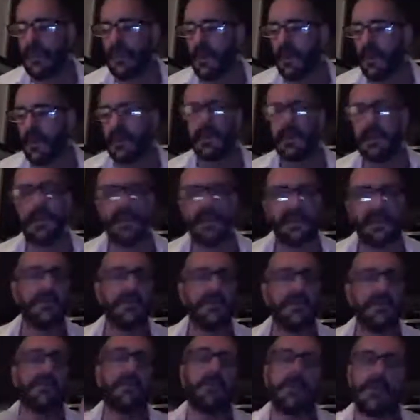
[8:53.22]
Certain
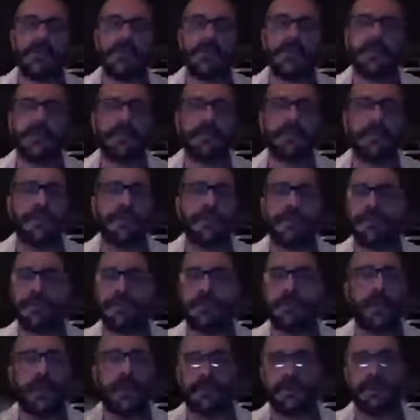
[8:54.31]
religious groups are like, this
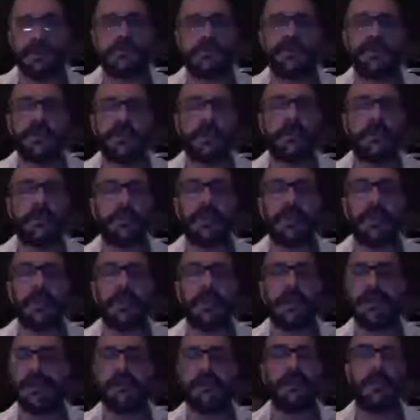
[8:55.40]
is Armageddon,
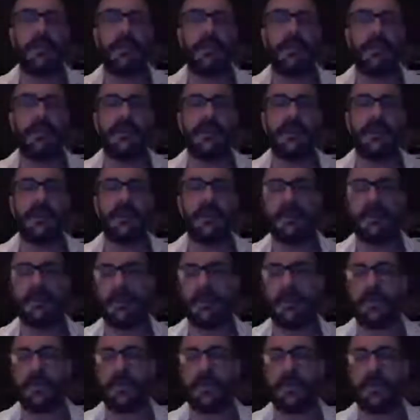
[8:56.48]
it's the end of the world.
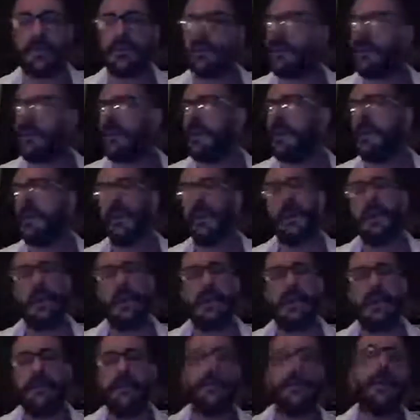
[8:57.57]

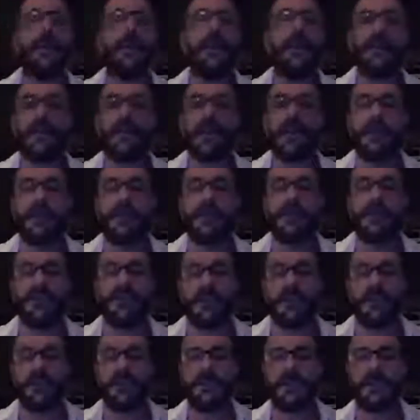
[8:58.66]
Everybody's going to jump on top
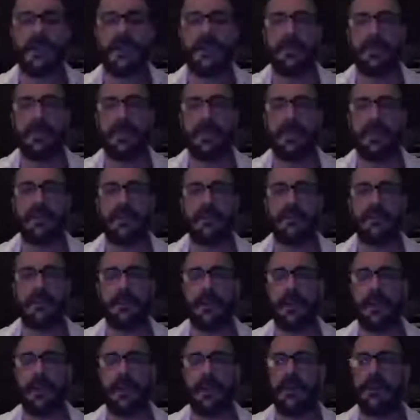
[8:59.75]
of this. But
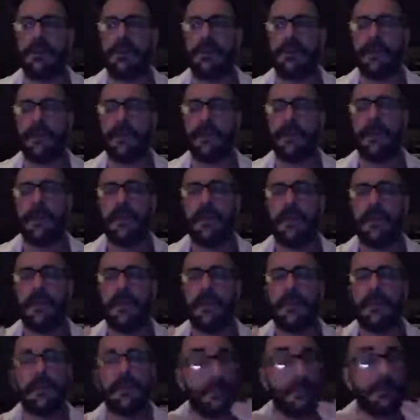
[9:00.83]
to
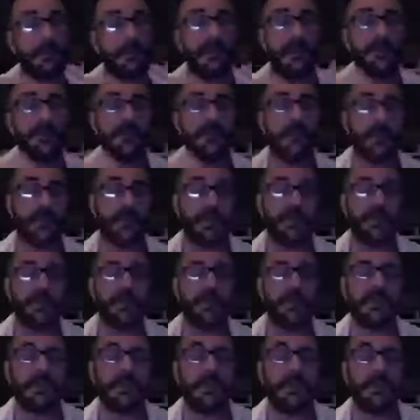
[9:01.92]
me personally, right
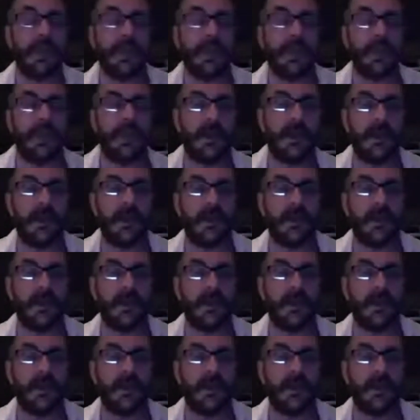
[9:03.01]
now,